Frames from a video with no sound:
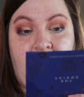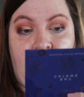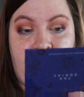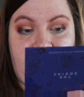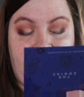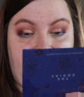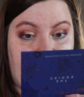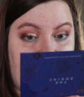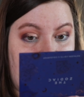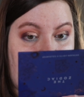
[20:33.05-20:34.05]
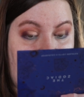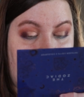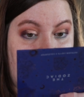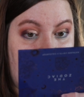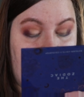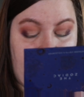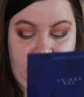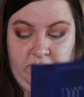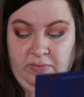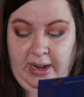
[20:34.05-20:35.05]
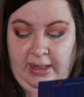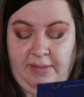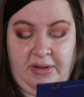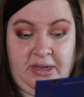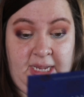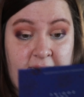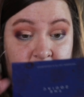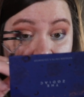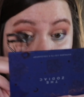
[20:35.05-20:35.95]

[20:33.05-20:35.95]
I typically like Ray LaMontagne's